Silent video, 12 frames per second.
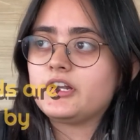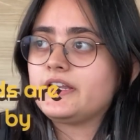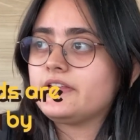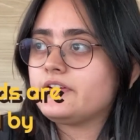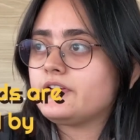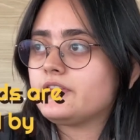
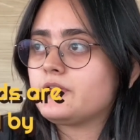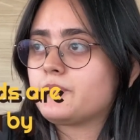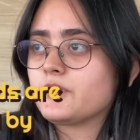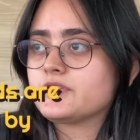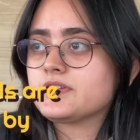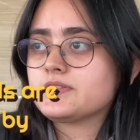earlier the
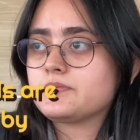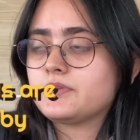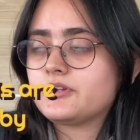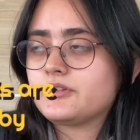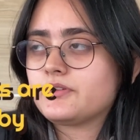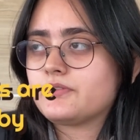projects
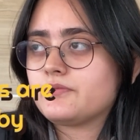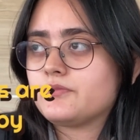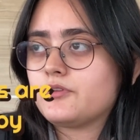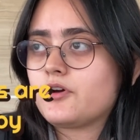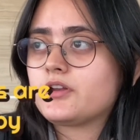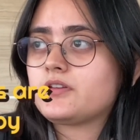were
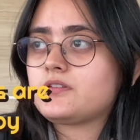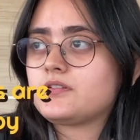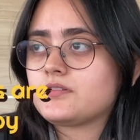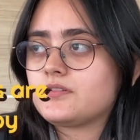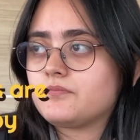not